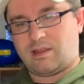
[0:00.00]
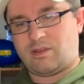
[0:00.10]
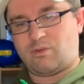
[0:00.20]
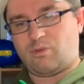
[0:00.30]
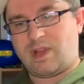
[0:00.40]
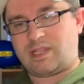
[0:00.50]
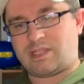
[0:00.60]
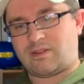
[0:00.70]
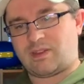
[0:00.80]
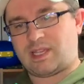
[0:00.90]
The
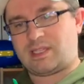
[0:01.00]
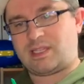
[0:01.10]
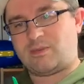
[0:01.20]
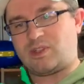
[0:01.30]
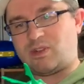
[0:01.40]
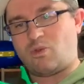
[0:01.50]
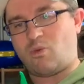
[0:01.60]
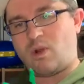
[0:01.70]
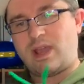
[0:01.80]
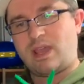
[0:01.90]
rest of this seems
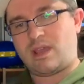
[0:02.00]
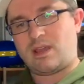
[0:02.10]
quite